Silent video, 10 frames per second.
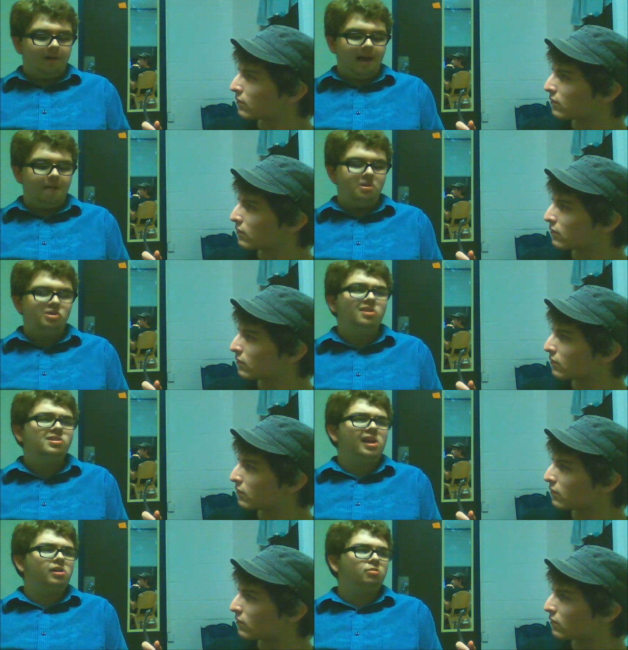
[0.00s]
Speaker 1: happy. She
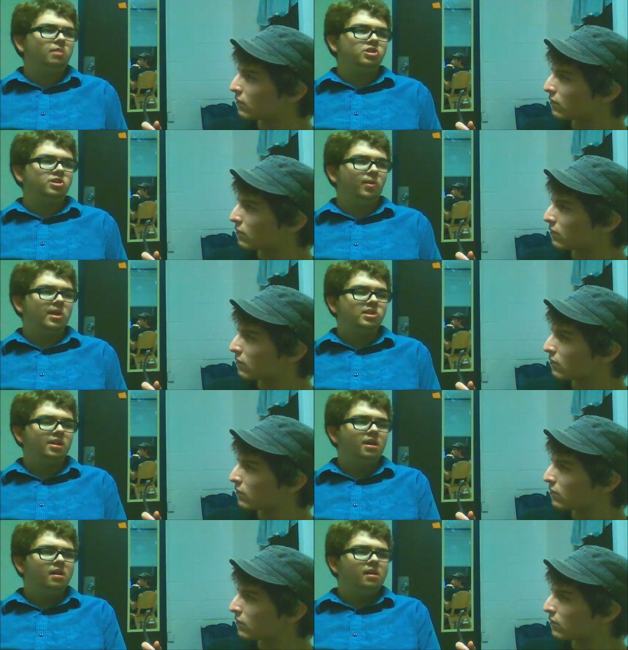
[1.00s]
doesn't take too much
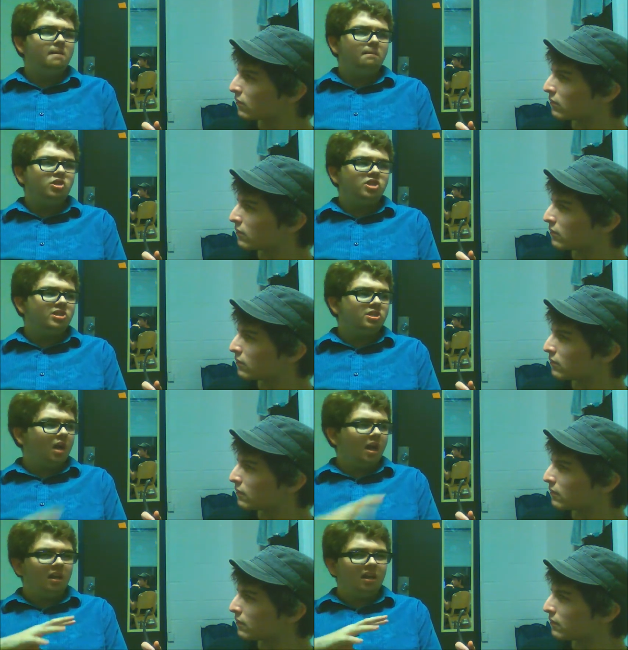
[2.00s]
seriously, but she's
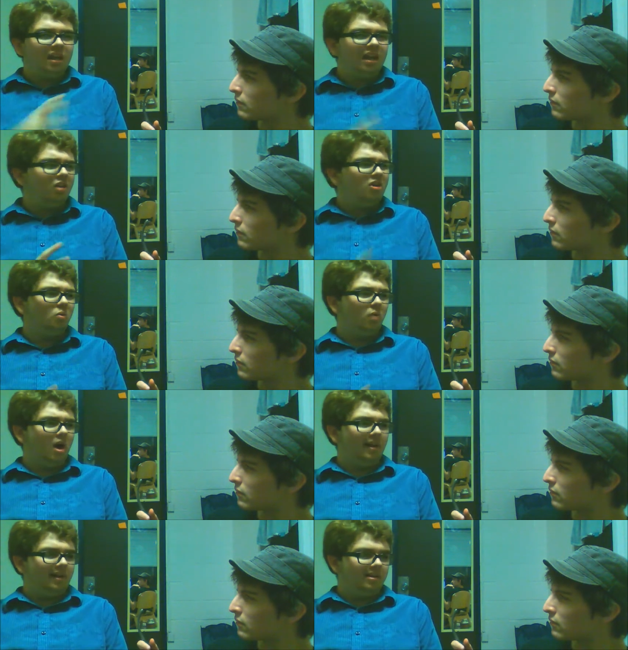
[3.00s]
a little
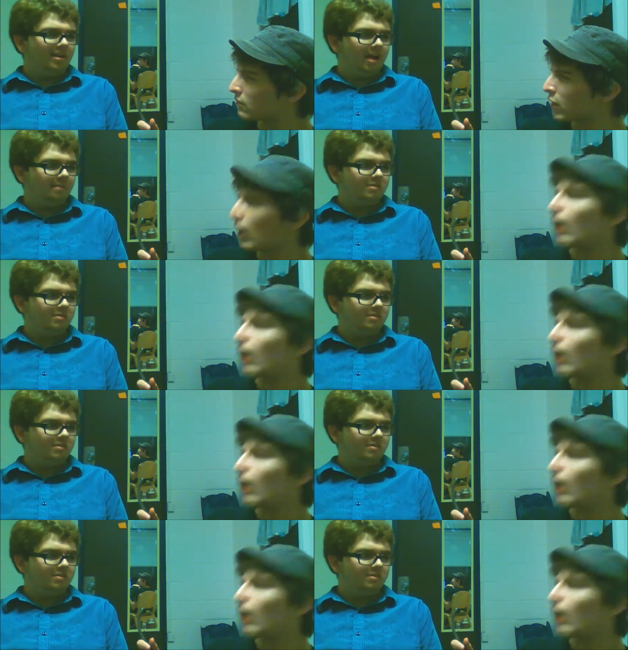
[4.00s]
neurotic at times.